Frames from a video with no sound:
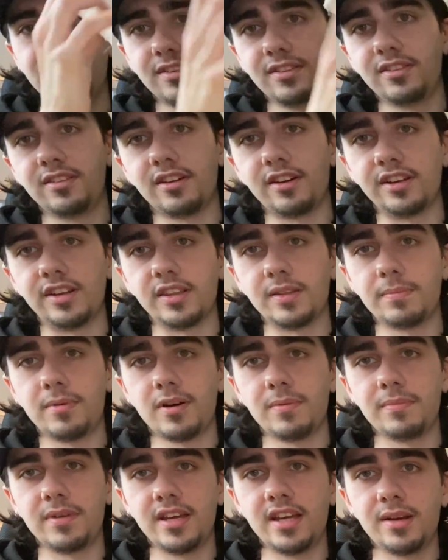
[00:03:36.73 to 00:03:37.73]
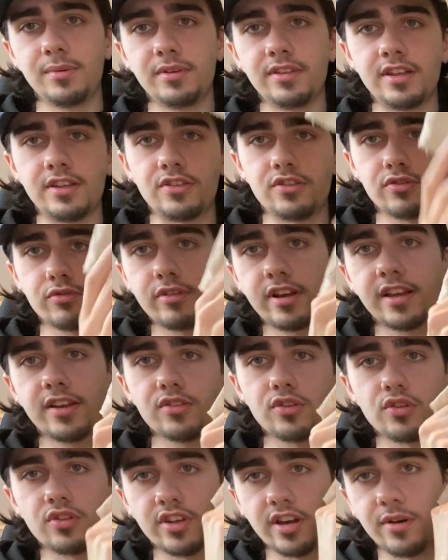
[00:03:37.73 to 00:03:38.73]
tied at the bottom here with these strings,
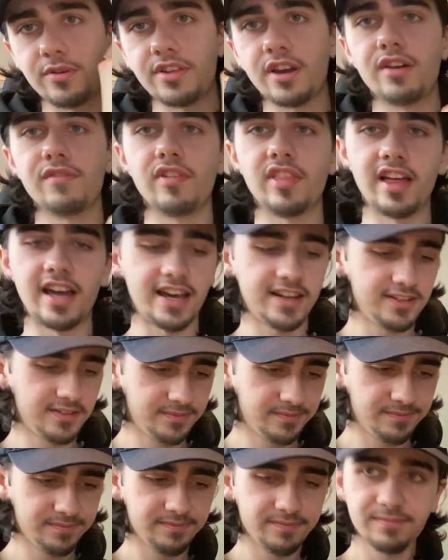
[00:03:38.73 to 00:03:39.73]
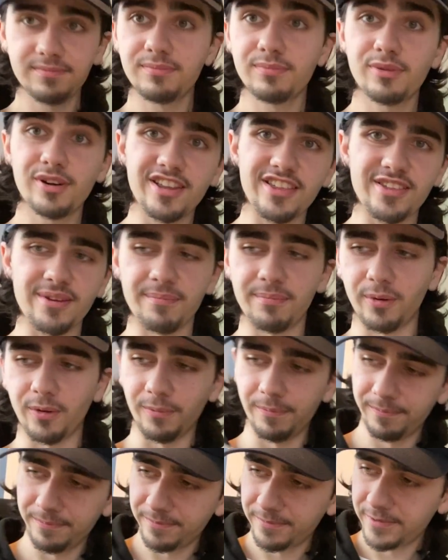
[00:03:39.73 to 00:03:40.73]
just goes over the head. Pretty simple.
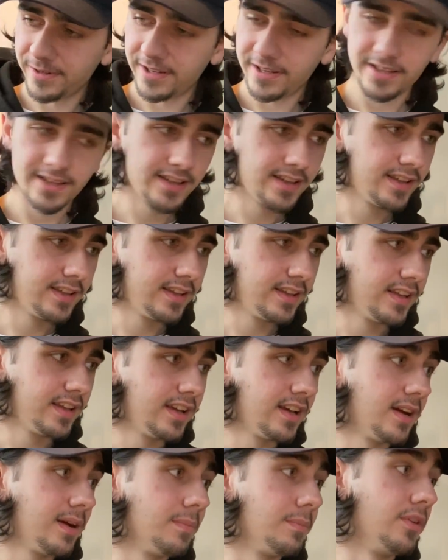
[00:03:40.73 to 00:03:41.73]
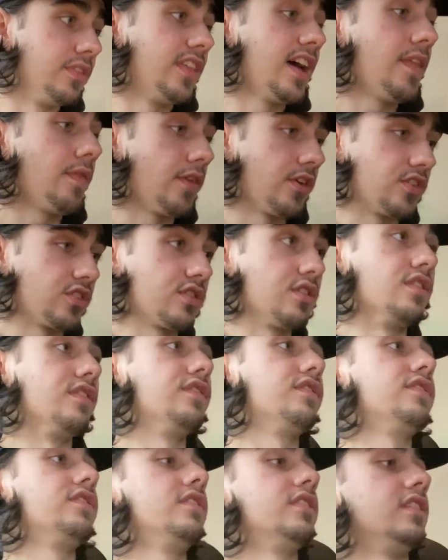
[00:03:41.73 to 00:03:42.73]
But then there's
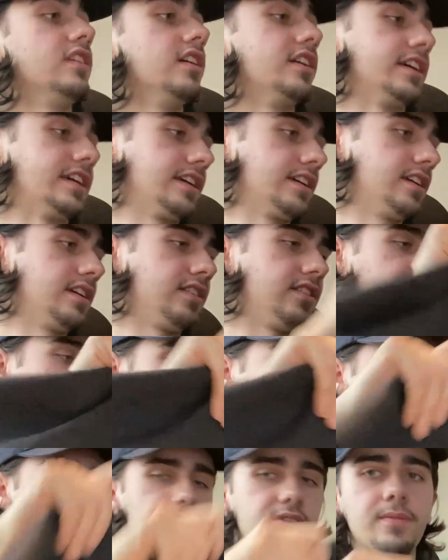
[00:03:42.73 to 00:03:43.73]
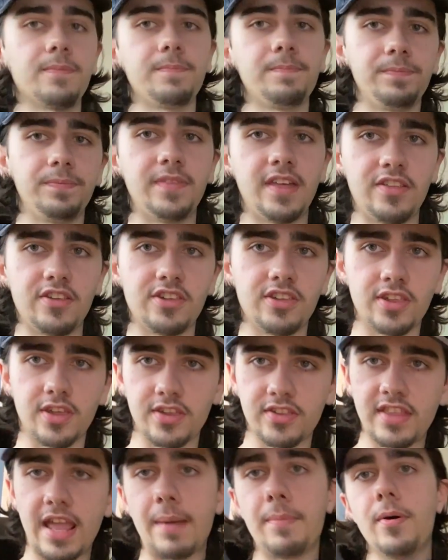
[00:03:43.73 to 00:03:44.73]
stuff like this. Now this is a
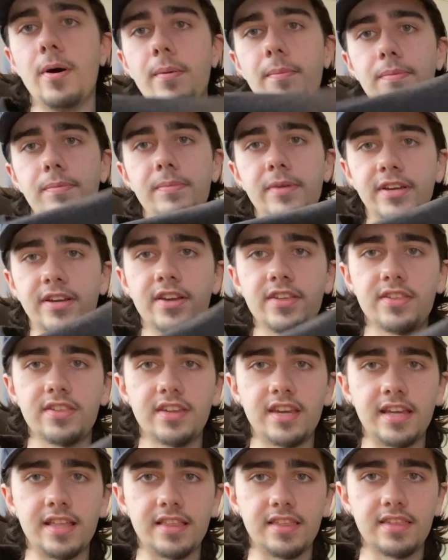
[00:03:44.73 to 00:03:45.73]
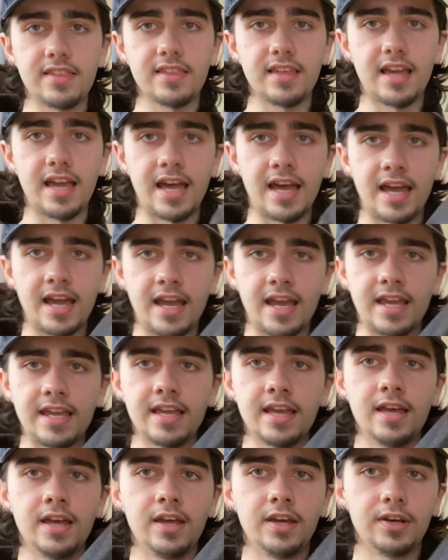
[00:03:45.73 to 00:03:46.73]
step up because it's a
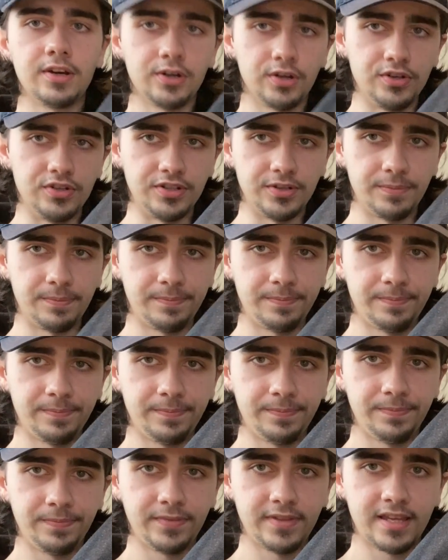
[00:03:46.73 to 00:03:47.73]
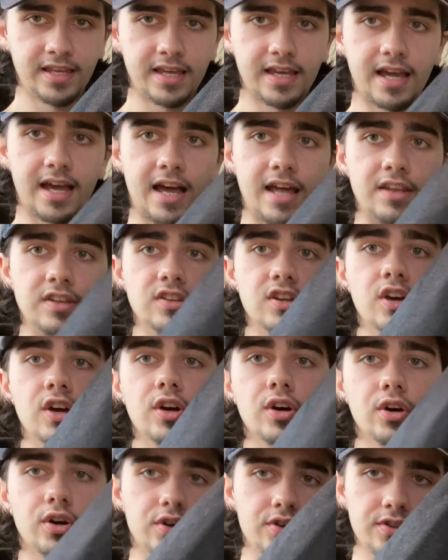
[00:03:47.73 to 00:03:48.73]
hood, and
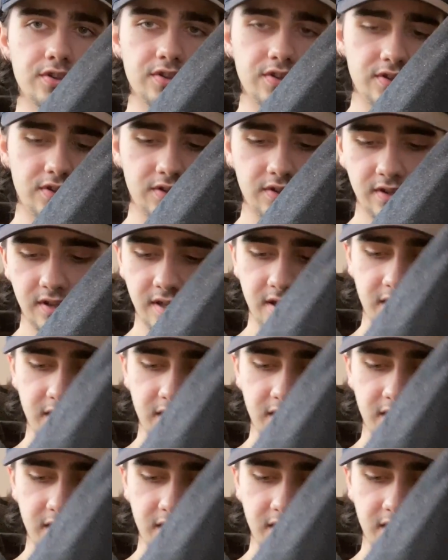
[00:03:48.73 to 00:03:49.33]
hoods